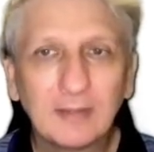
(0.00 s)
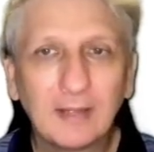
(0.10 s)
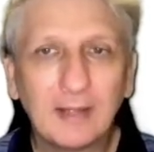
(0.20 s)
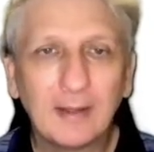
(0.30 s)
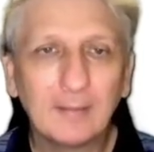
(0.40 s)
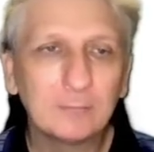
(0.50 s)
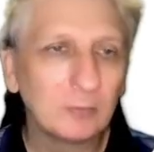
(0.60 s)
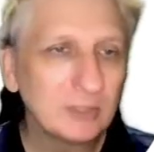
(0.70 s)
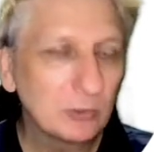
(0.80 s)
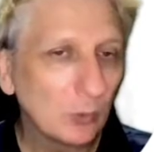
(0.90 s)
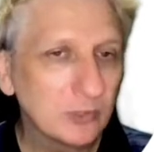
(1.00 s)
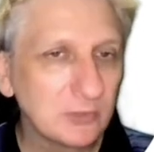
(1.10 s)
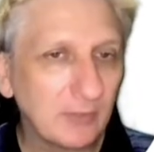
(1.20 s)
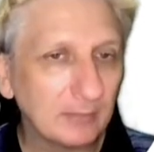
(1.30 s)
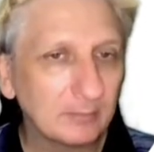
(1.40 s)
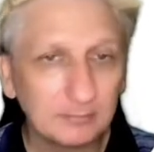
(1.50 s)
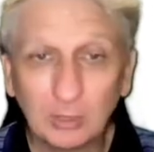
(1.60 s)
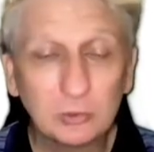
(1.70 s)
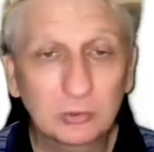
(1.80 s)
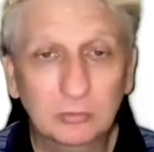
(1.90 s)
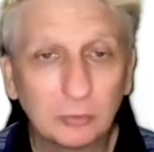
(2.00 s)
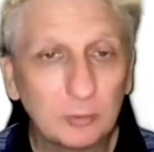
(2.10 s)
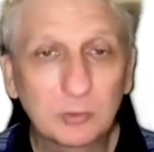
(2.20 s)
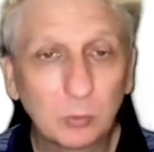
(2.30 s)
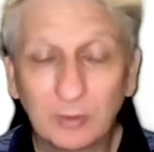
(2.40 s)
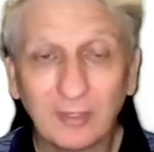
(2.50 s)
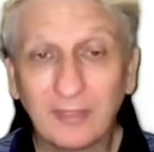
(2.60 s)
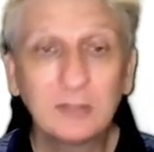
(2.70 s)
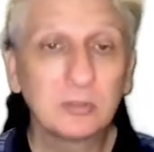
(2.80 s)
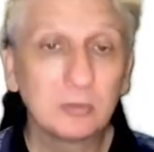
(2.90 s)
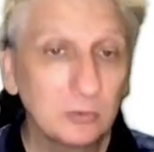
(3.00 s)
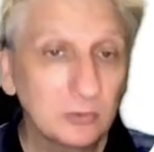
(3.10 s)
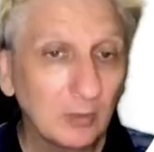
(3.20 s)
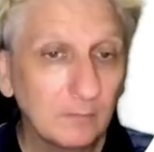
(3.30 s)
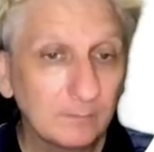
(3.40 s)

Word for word: um, resources that most groups wouldn't think to do so.